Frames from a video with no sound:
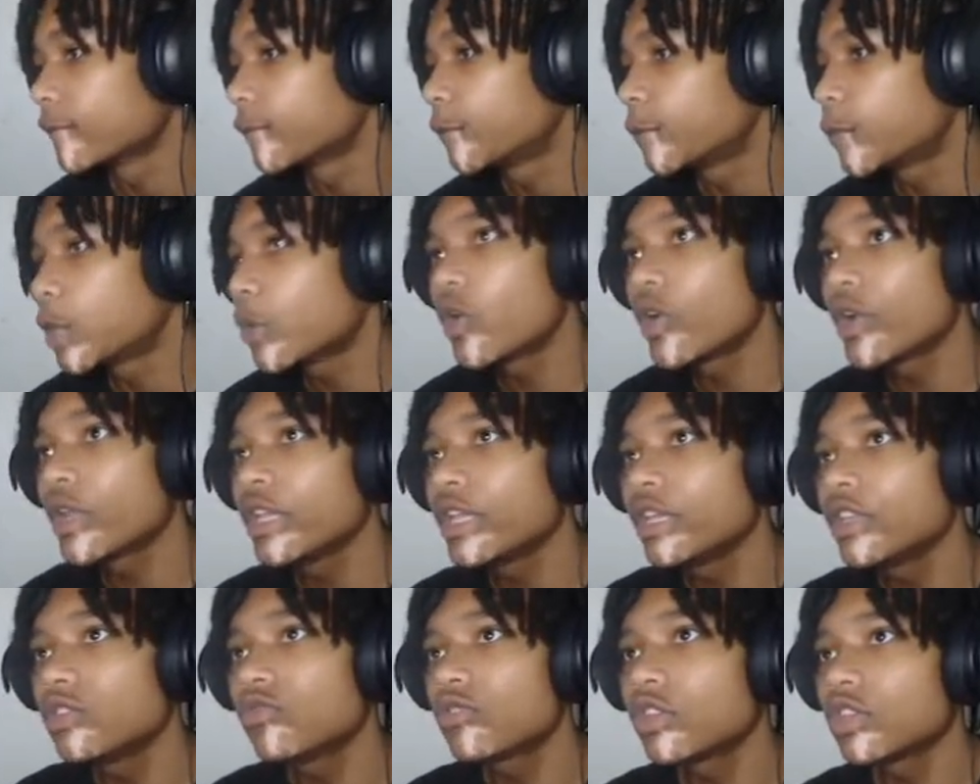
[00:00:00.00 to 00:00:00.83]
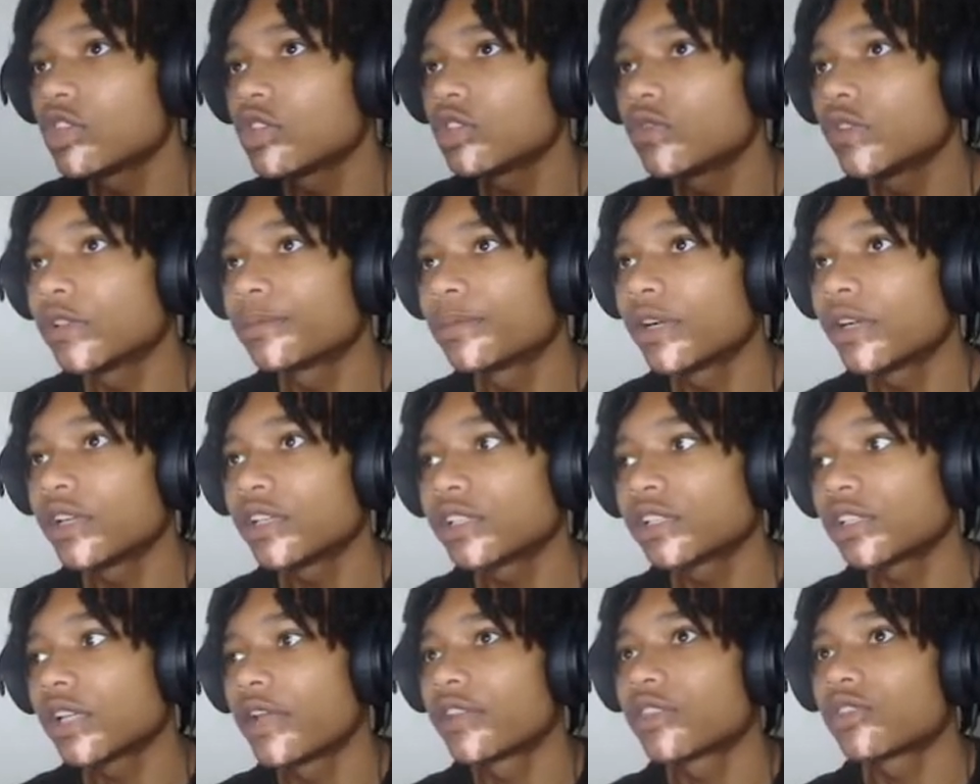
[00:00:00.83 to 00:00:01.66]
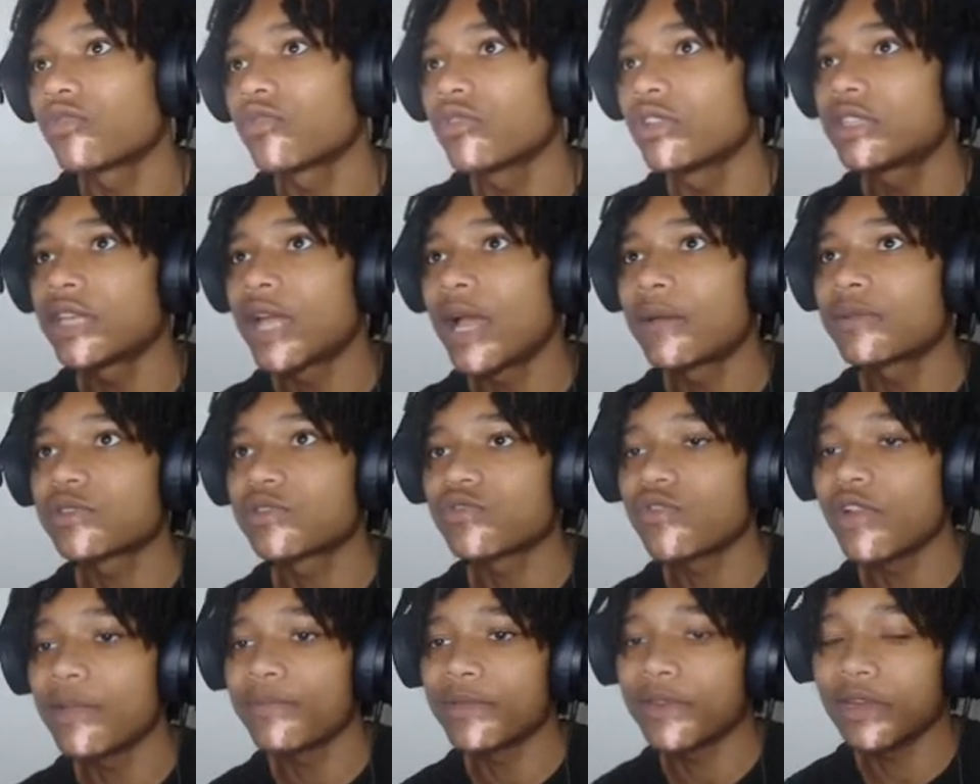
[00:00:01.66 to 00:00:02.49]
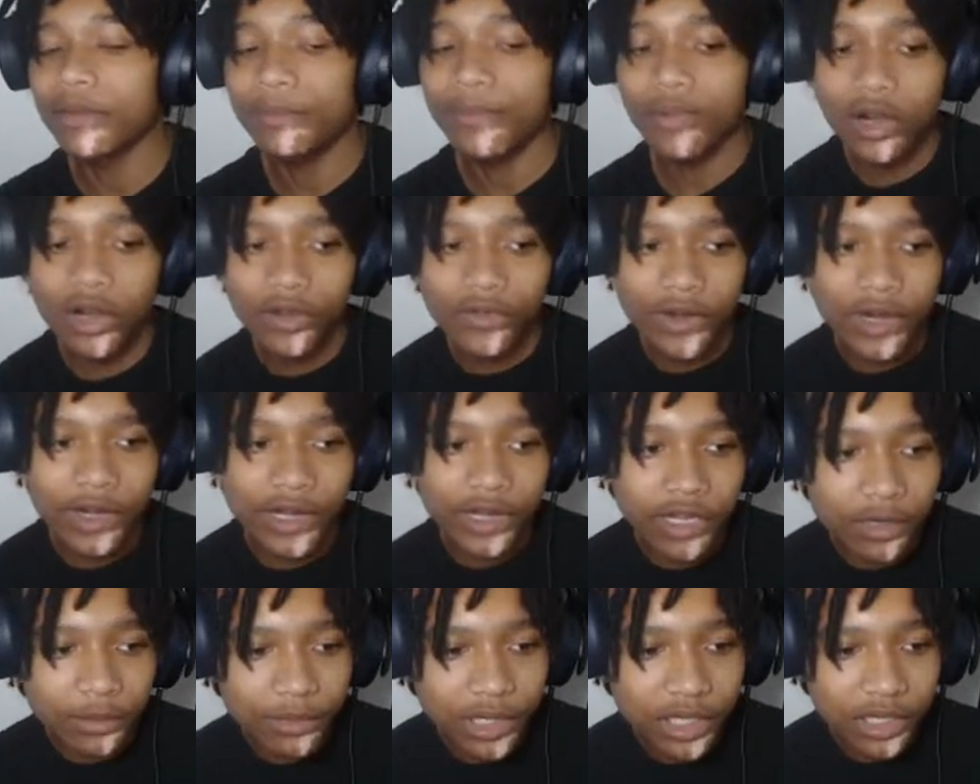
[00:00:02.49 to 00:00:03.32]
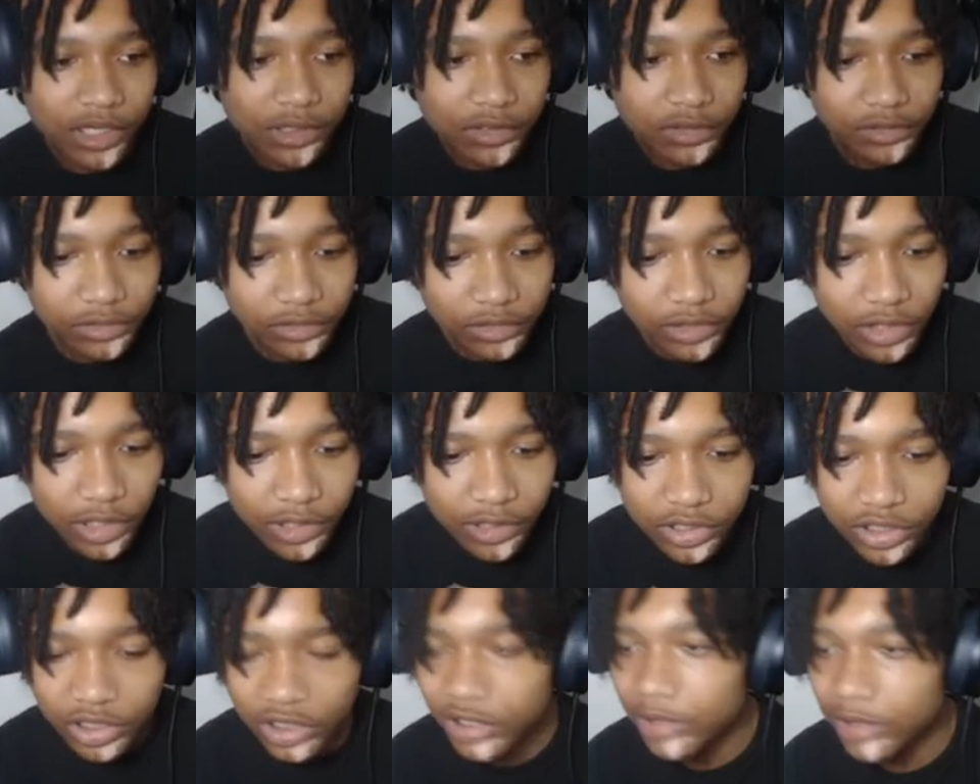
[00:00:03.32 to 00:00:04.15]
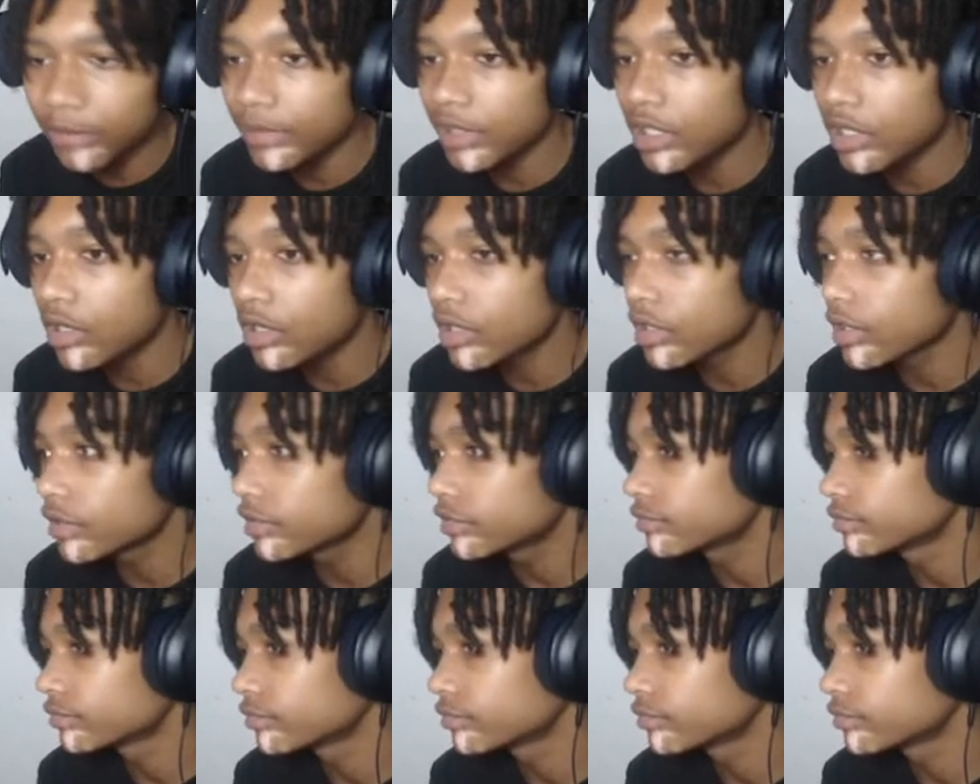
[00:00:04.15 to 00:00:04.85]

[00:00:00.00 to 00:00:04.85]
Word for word: but where do you, can do it, bro? It's like three times rep in the park right now, bro. Like it shouldn't be hard.